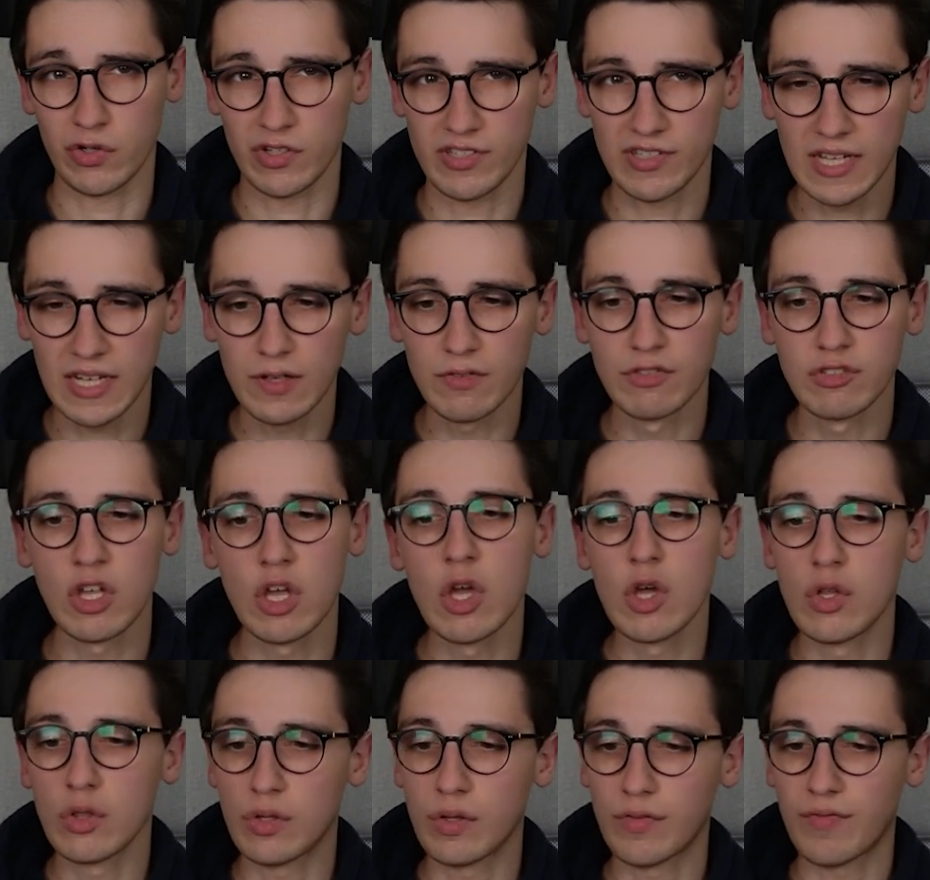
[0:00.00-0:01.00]
ourselves
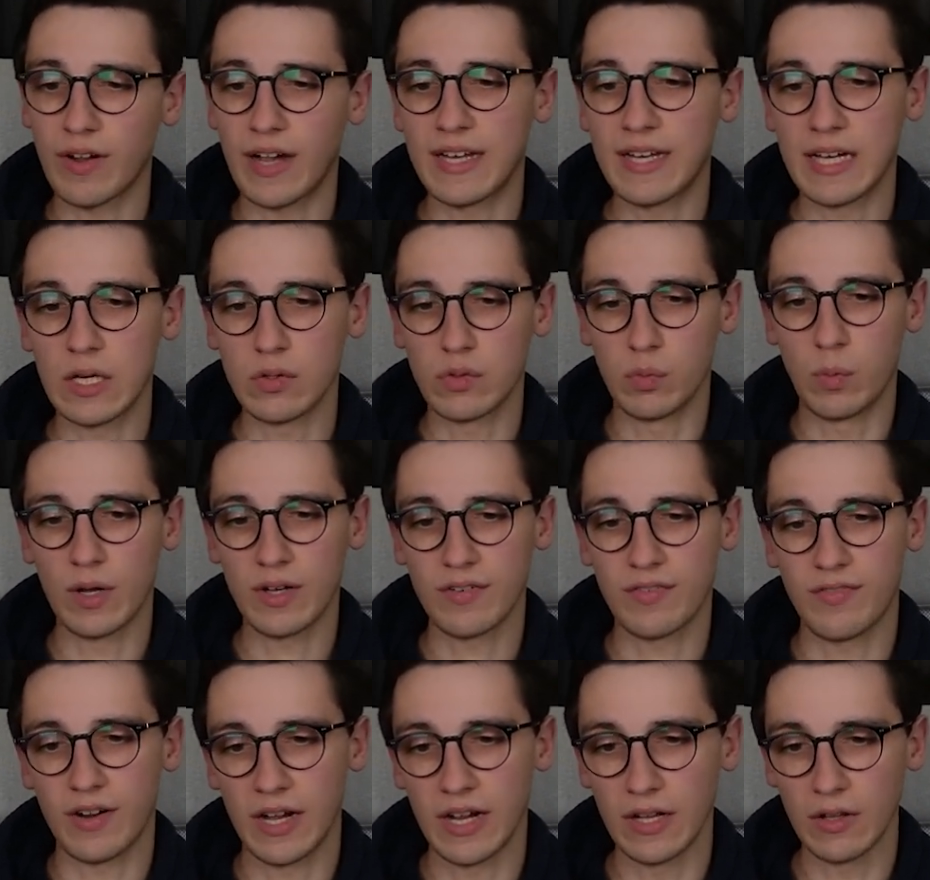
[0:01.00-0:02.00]
to find out what
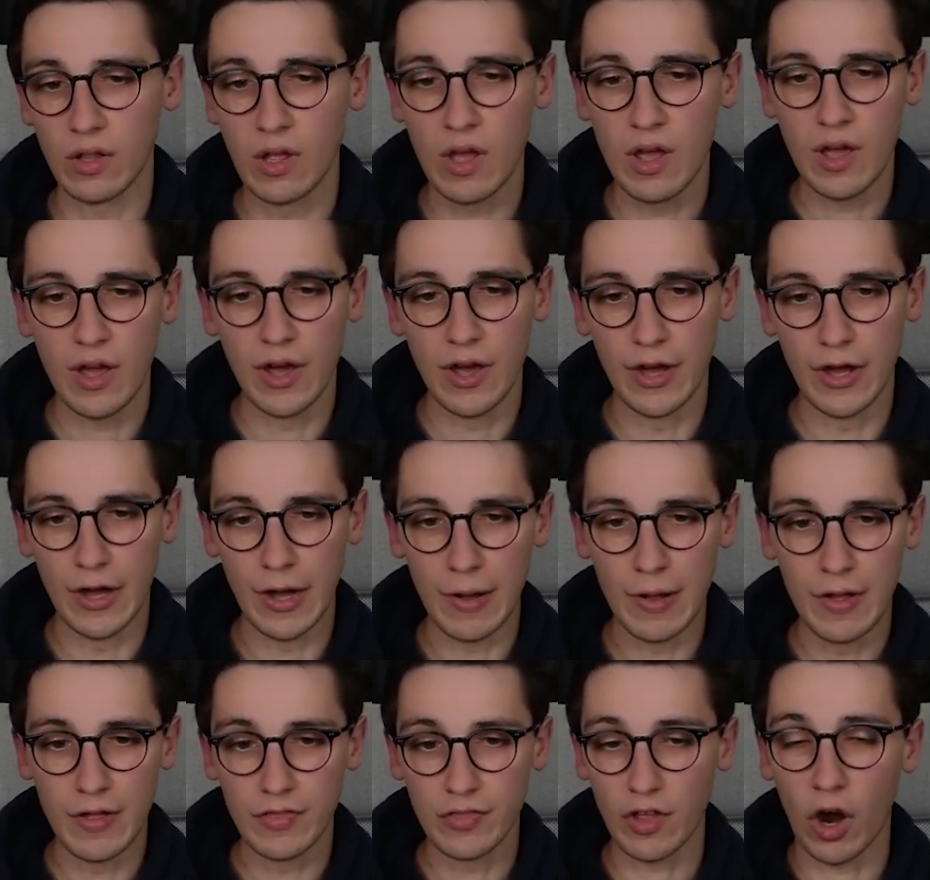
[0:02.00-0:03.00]
file
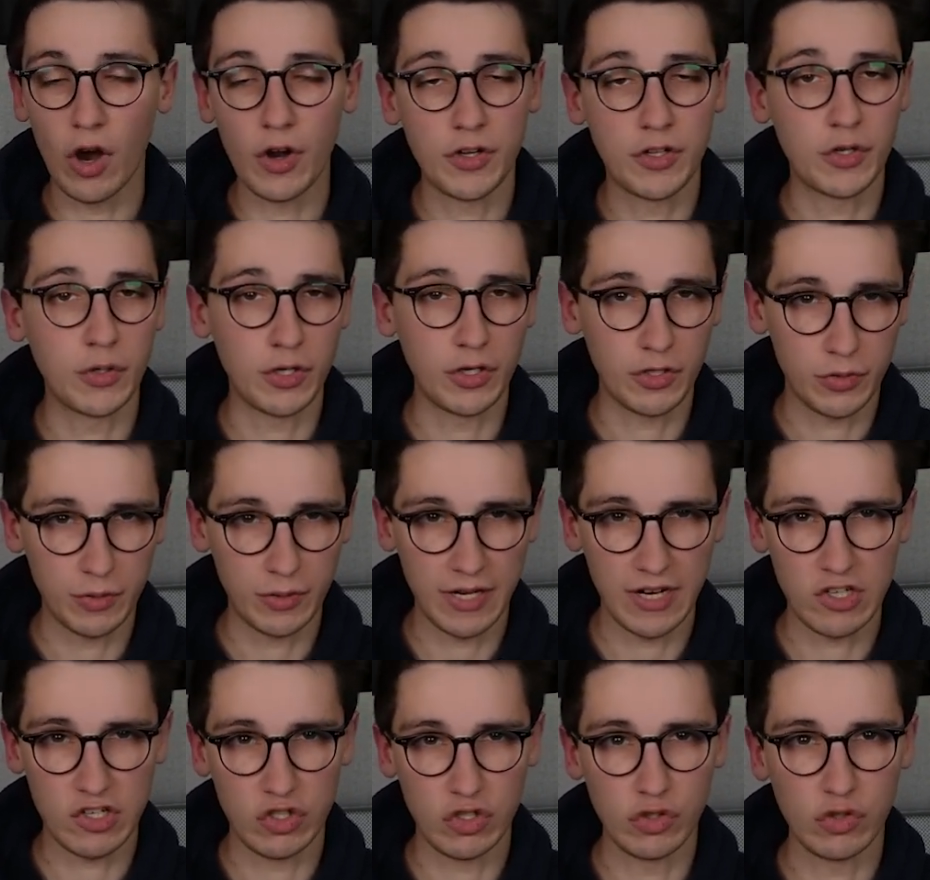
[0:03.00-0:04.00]
the hard-coded
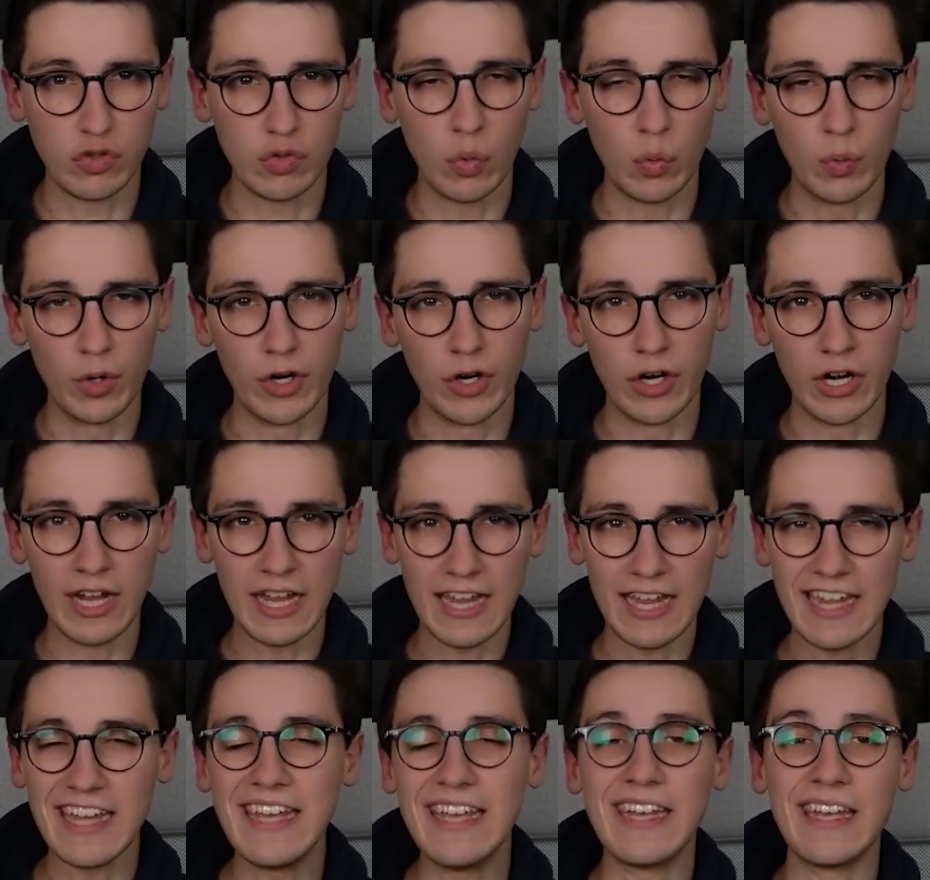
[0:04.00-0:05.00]
credentials were
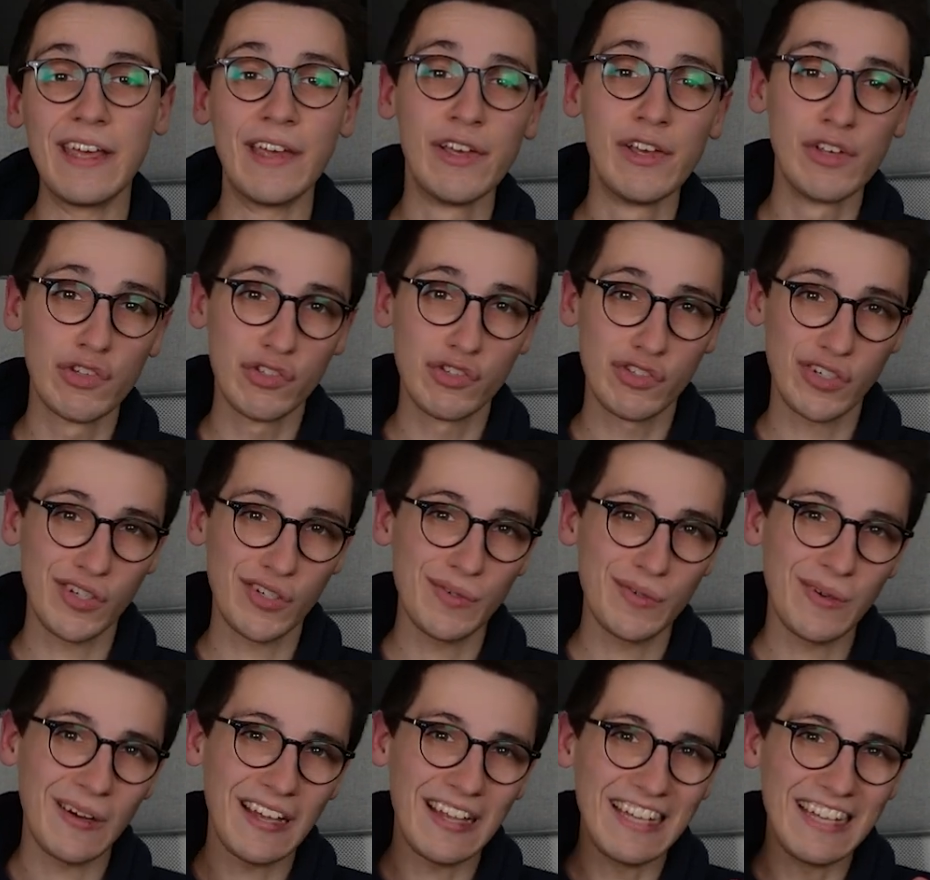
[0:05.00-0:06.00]
in.
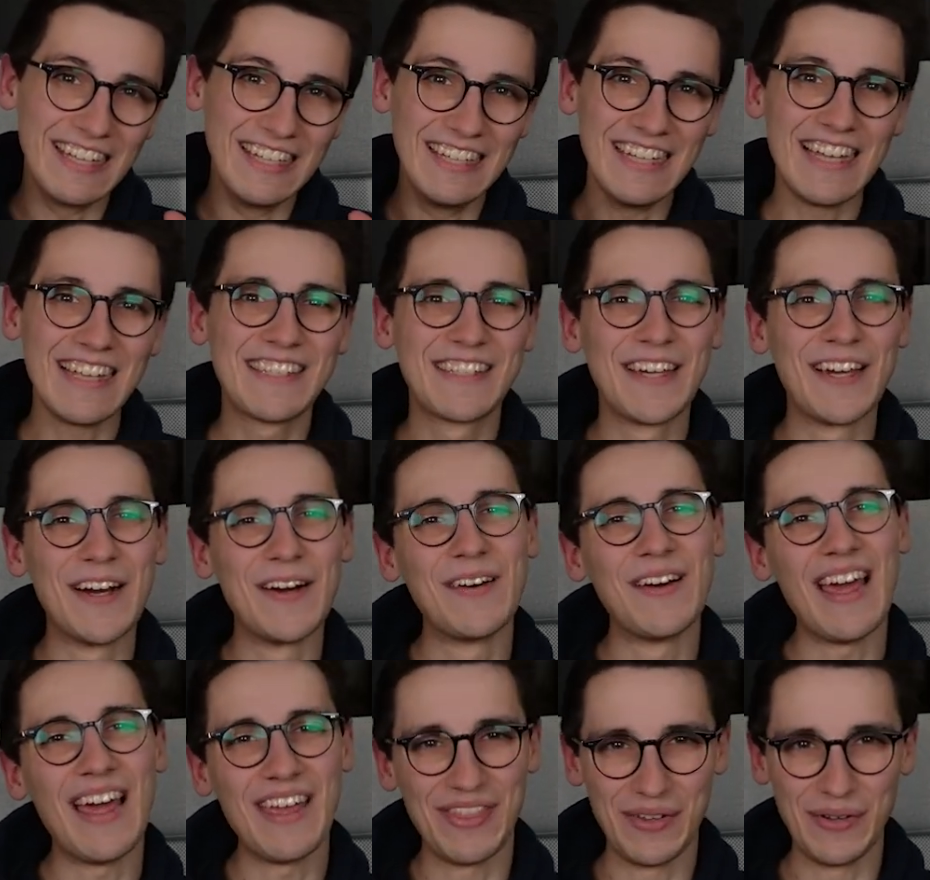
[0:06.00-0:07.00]
So let's
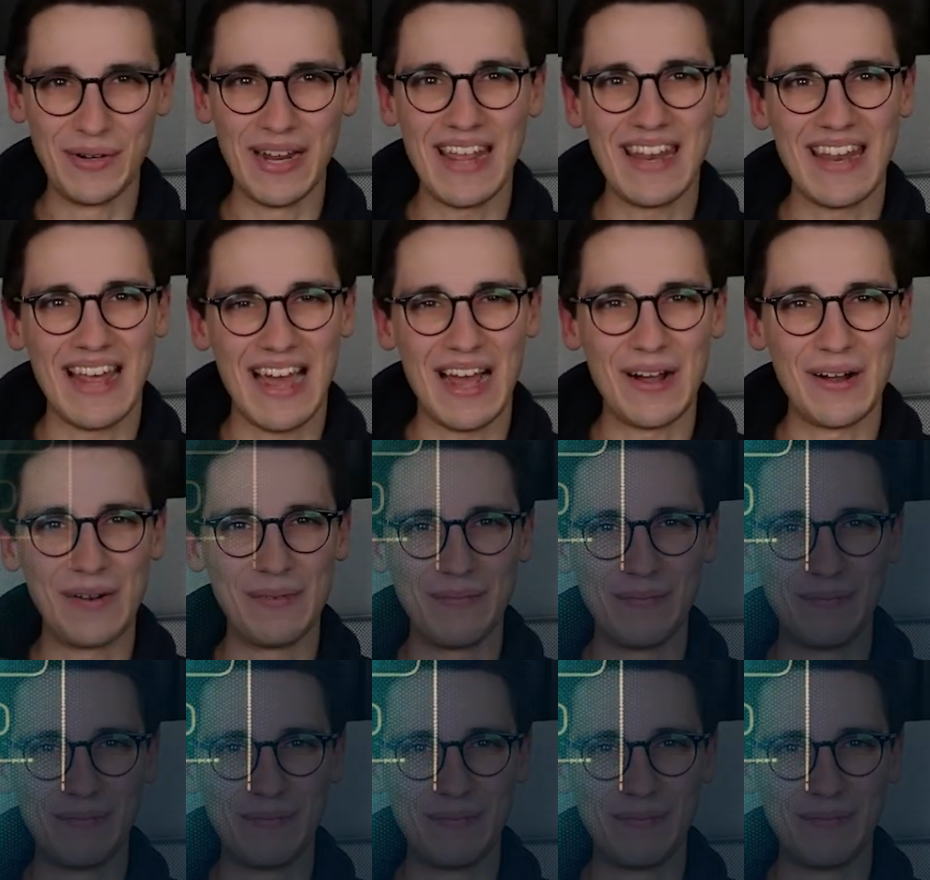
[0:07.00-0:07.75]
go and do that now.